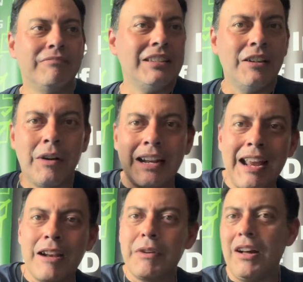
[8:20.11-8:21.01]
you know, on an
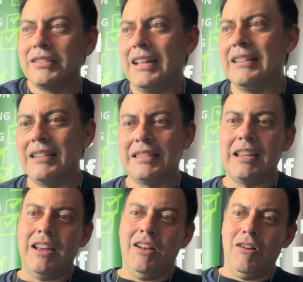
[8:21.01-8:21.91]
etymology and then
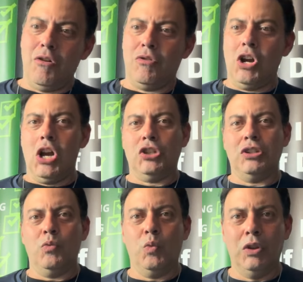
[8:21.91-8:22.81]
say, oh gosh,
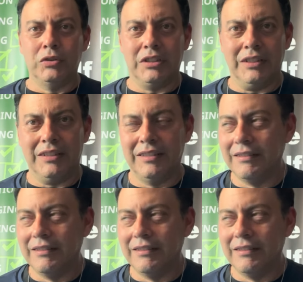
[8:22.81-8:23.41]
it wilted.